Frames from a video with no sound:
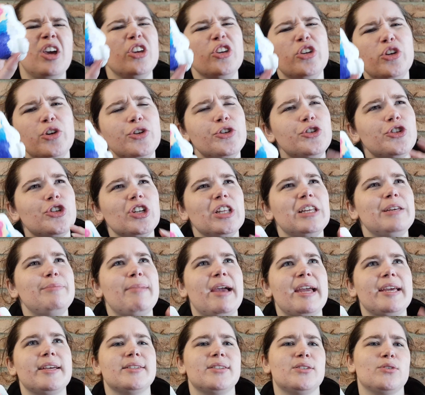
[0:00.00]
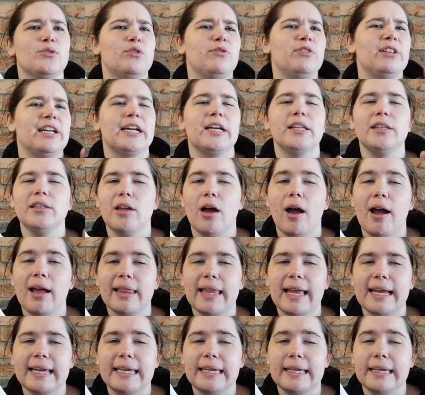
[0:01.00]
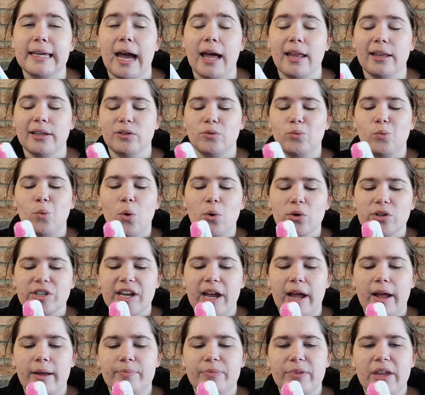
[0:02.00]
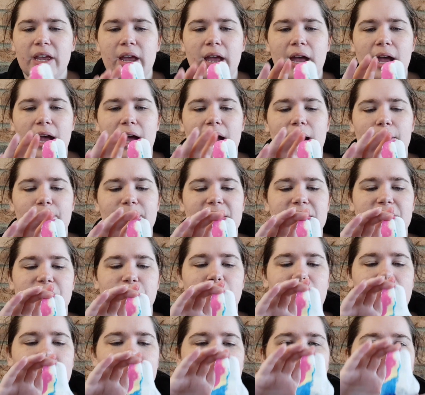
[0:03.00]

Usually makes sort of like a lilac-y coloured water. Um, that's what I